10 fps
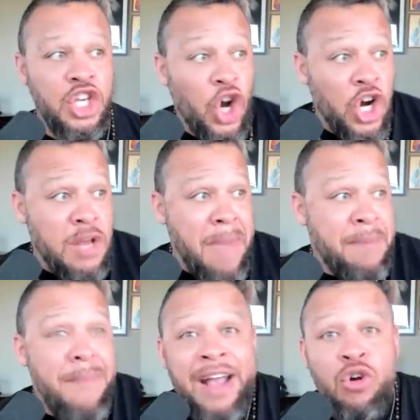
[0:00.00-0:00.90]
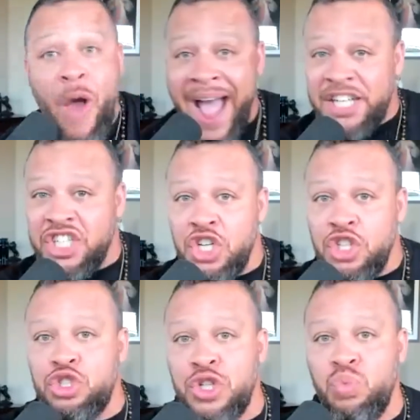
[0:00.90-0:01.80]
You're going to make my
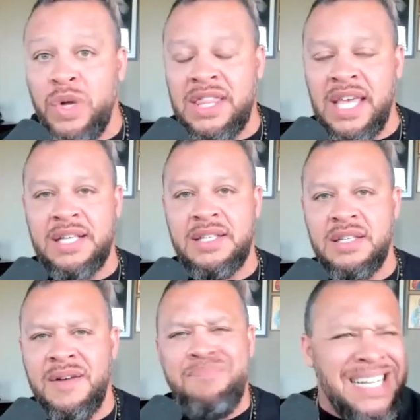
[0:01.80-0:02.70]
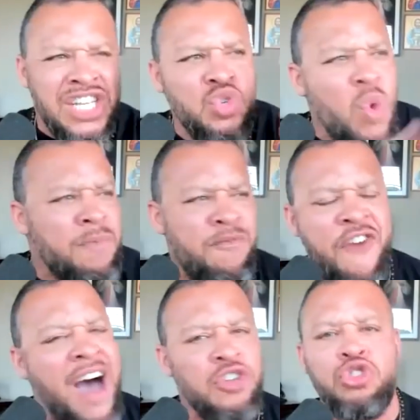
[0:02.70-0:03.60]
grandchildren with this. This is what
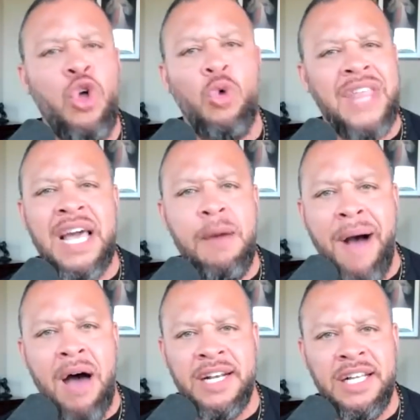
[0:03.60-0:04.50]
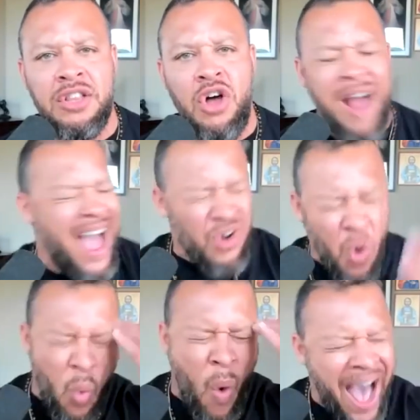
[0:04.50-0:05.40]
fathers don't think about any longer. I don't
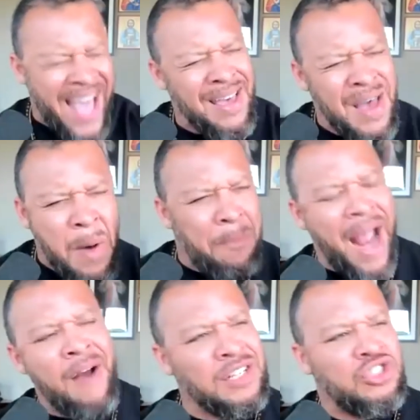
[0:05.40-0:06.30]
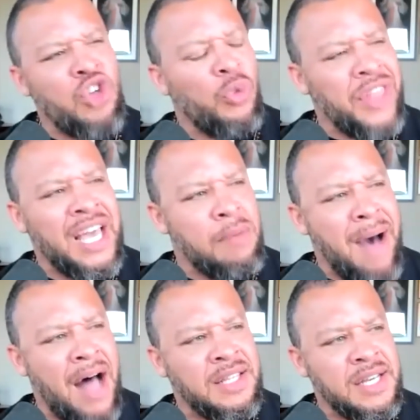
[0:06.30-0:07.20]
know why parents don't think
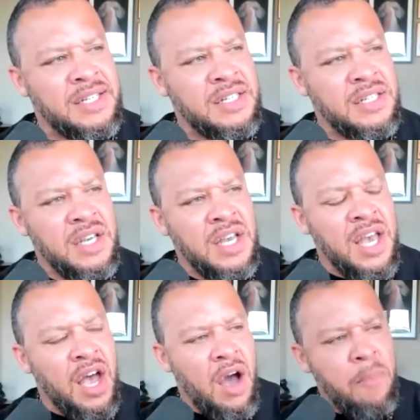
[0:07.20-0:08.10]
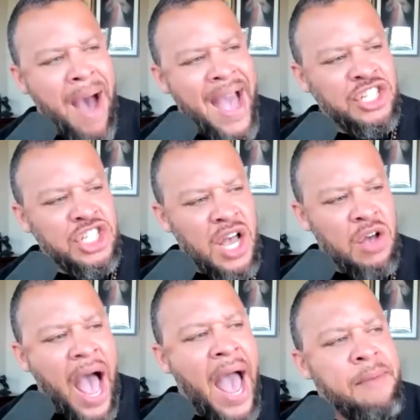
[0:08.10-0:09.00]
about this. My child,
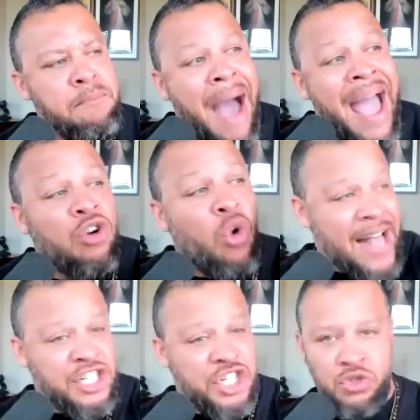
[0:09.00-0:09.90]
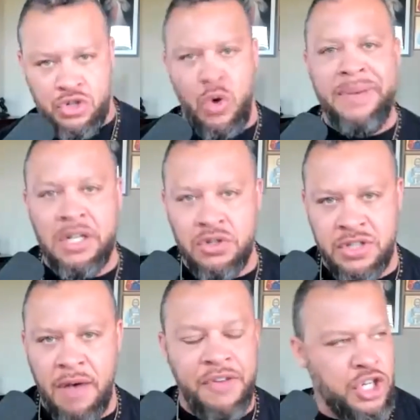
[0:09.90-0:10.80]
I'm my grandchildren, so I'm being a little
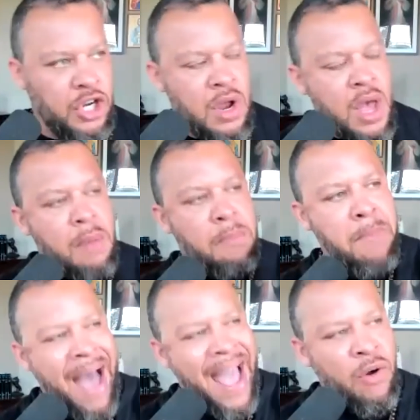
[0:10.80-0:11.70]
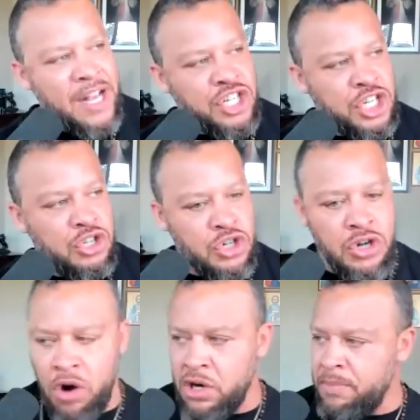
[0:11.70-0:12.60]
selfish here. My
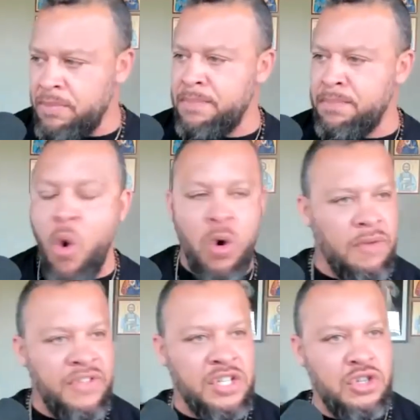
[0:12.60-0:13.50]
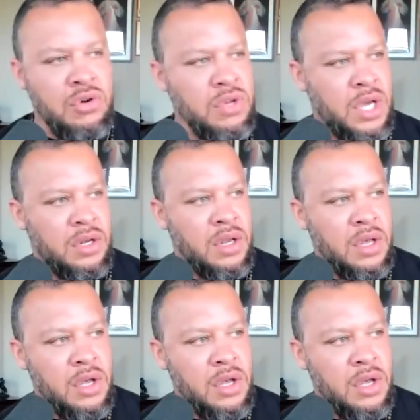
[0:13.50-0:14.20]
grandchildren are going to be born of this union.